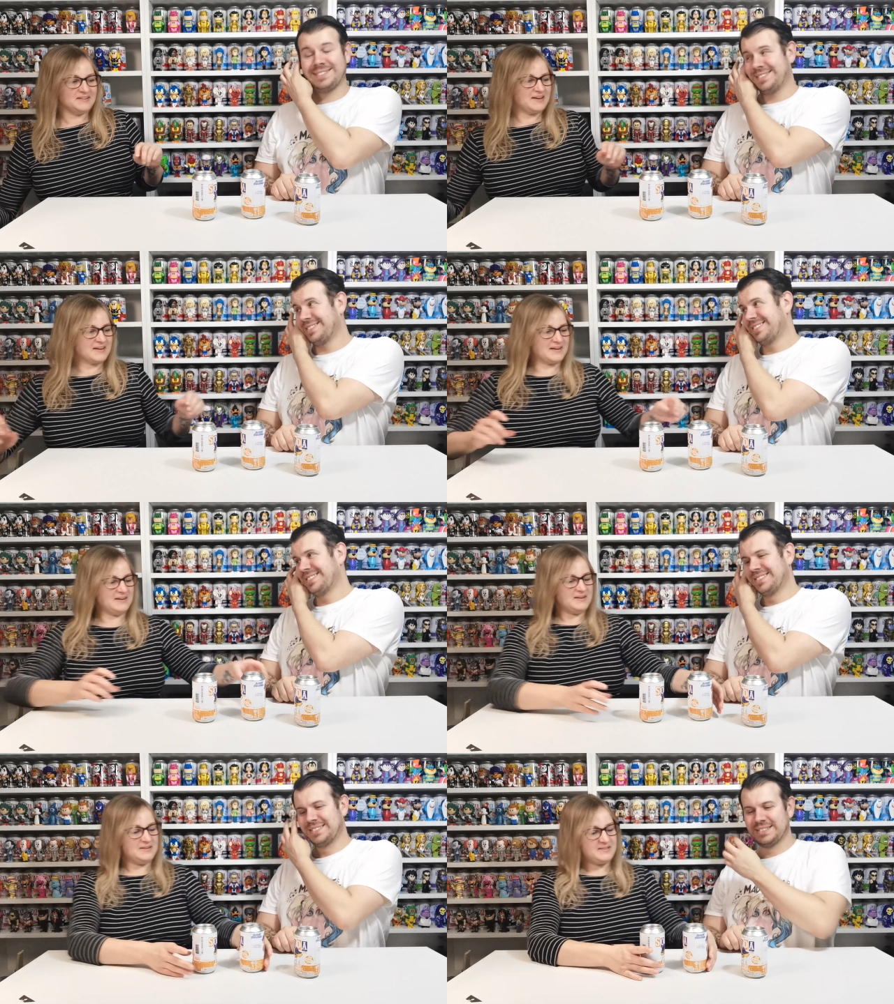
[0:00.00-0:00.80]

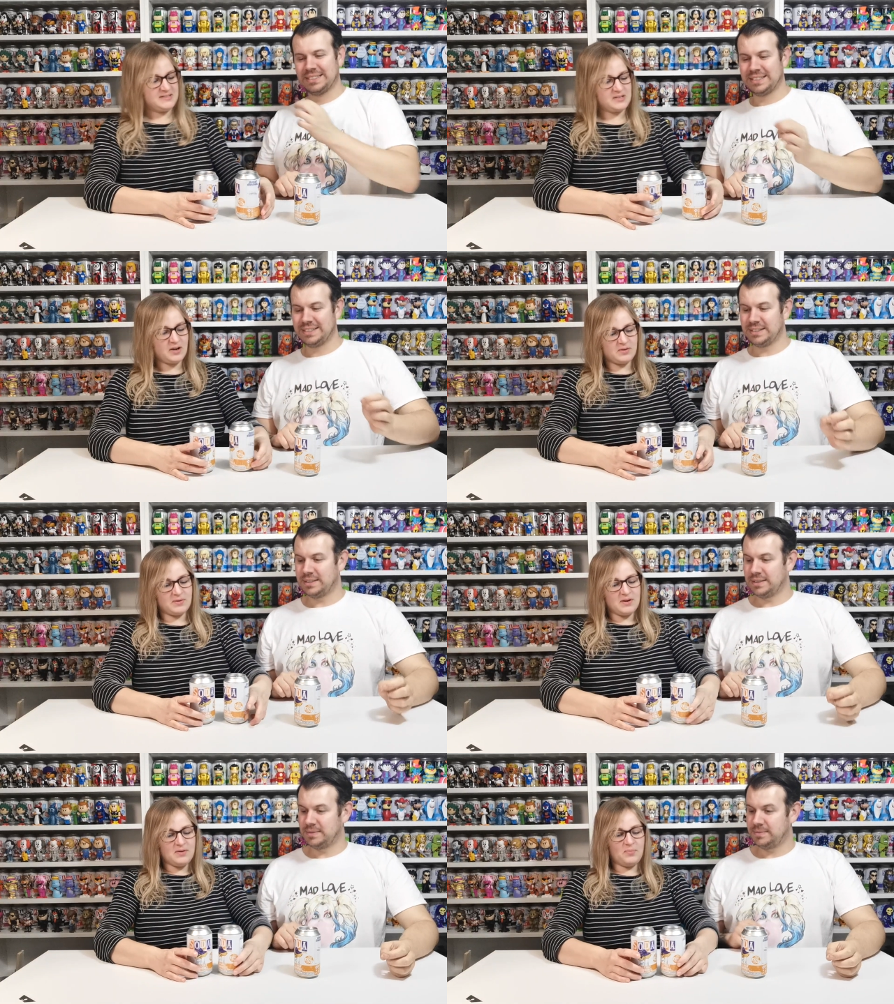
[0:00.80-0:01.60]
Speaker 1: okay, so
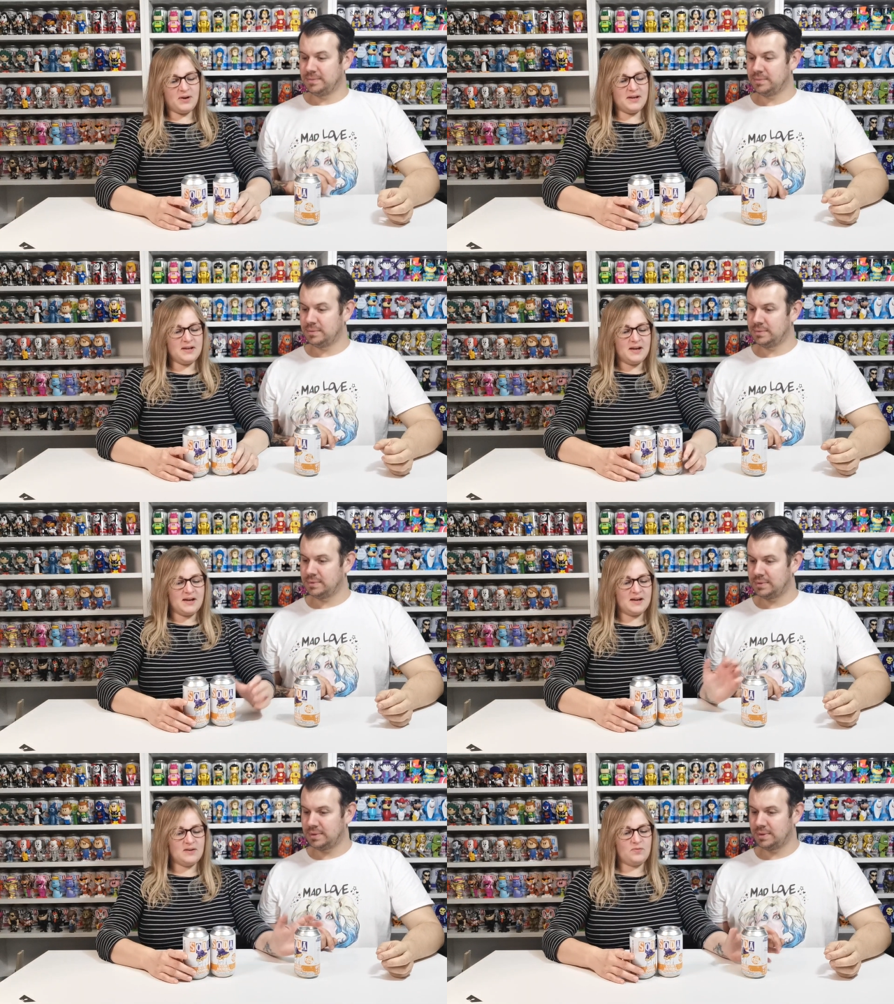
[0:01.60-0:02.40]
we
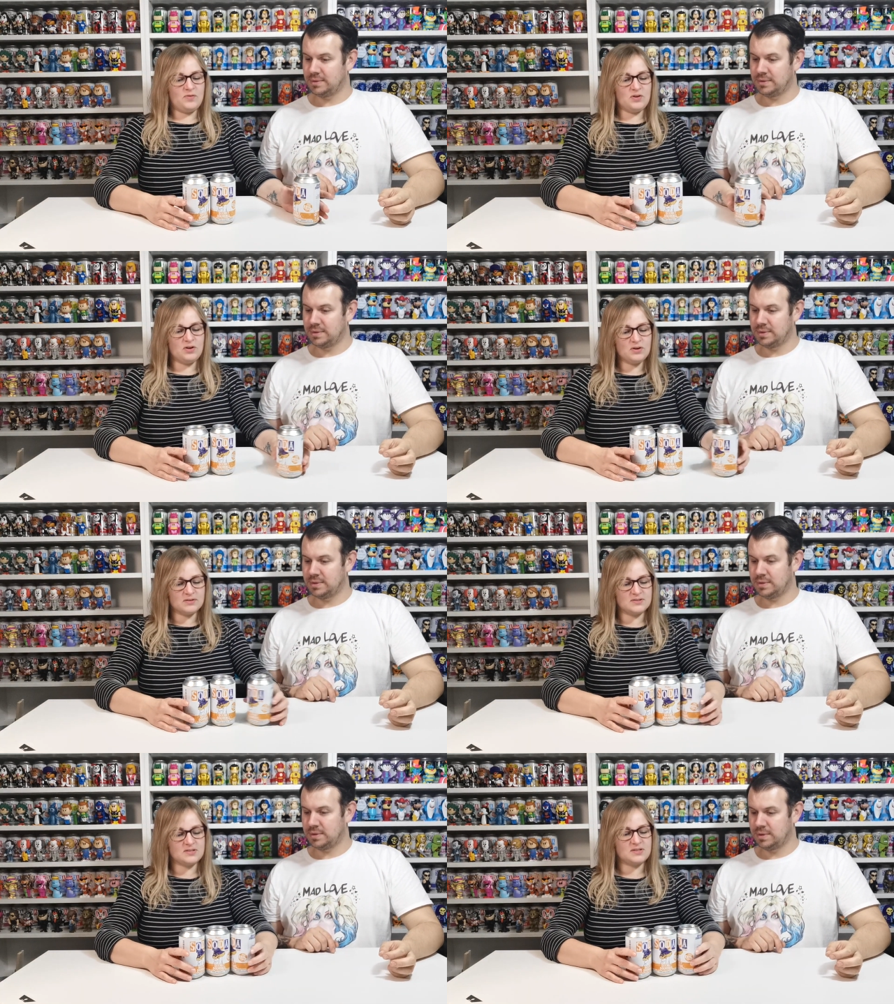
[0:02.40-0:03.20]
have
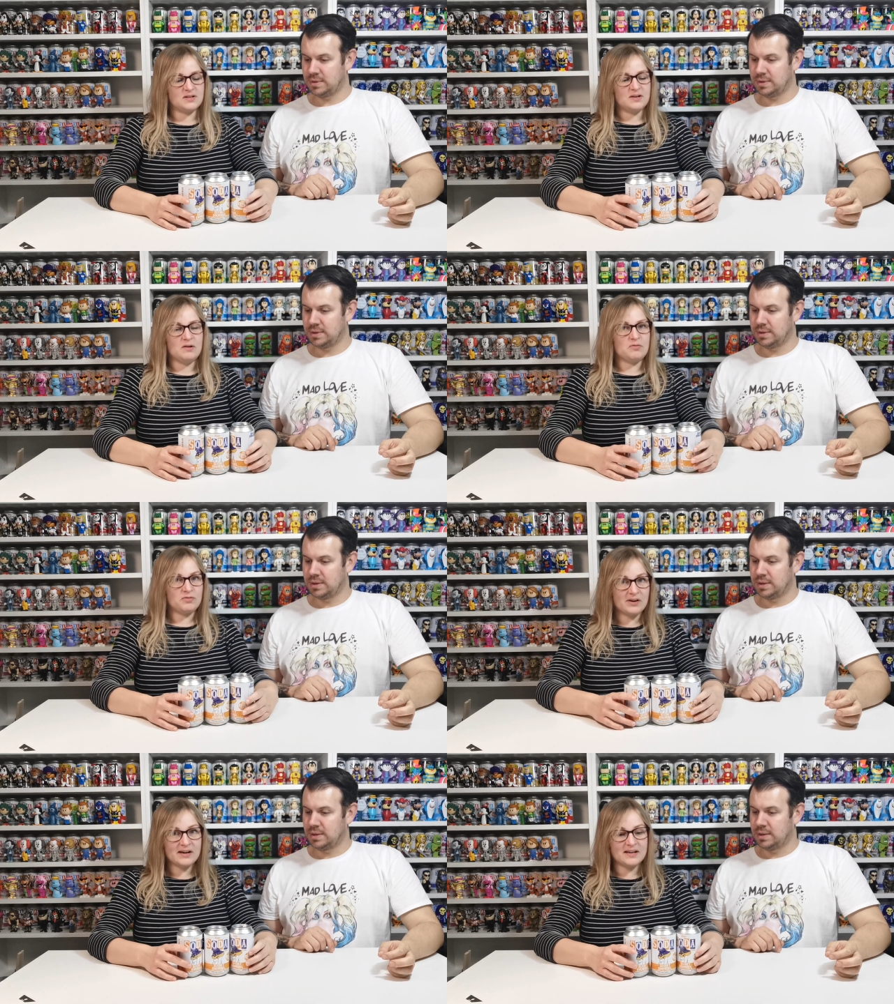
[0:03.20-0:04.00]
got
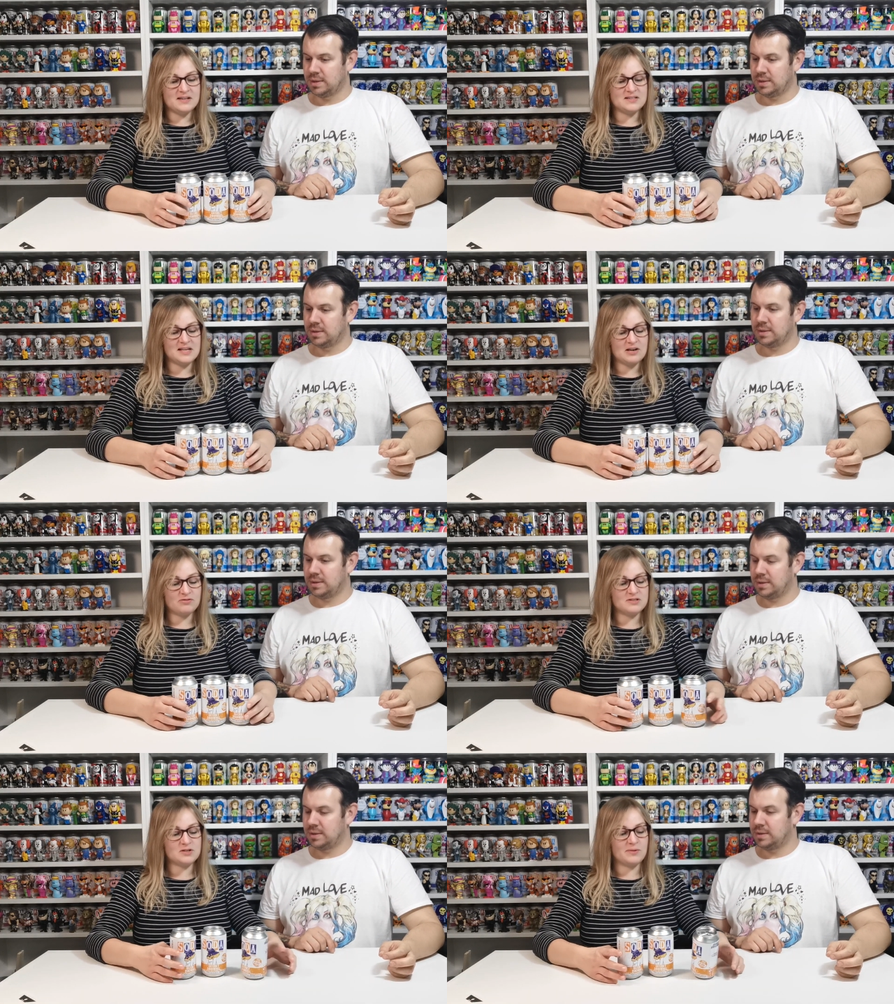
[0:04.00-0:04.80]
three
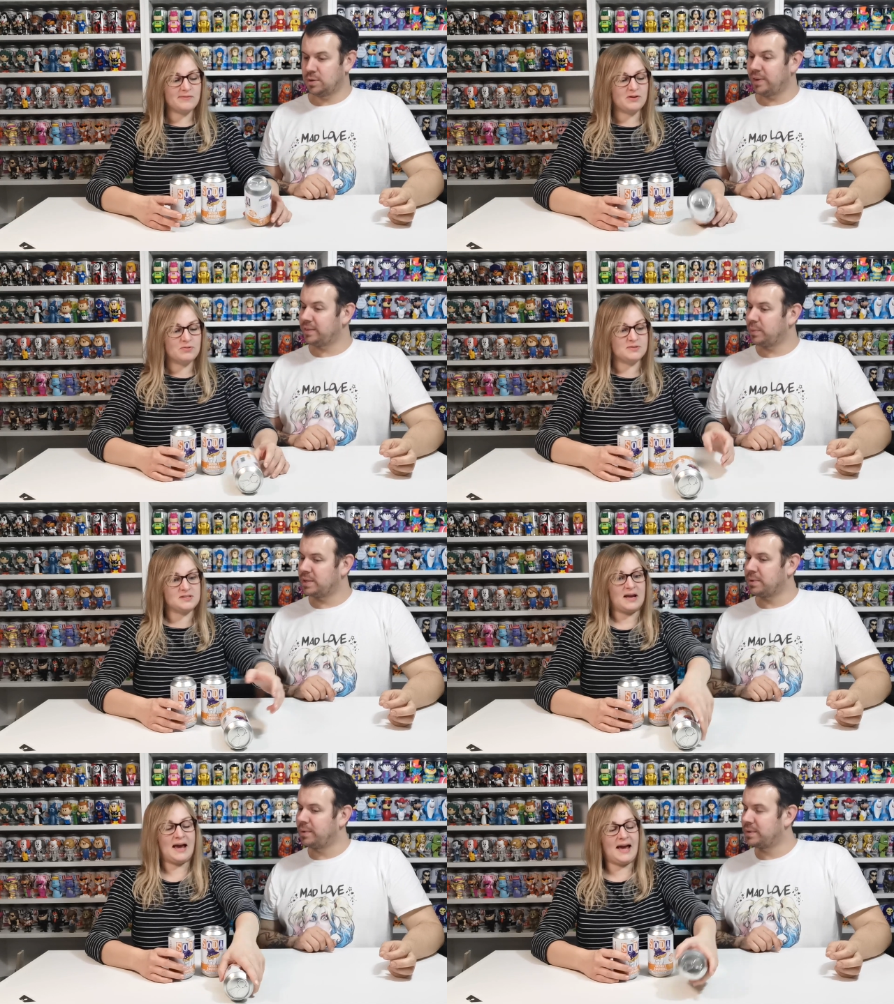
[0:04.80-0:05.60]
secret
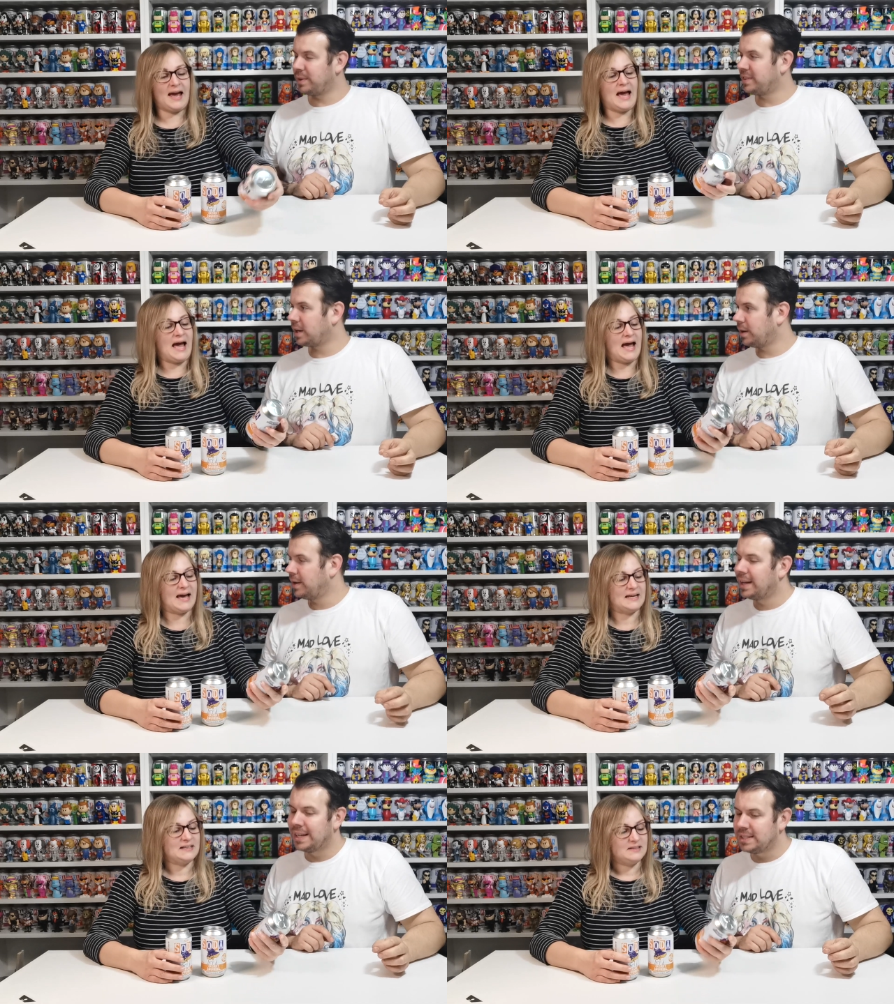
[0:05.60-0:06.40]
squirrels. Ah!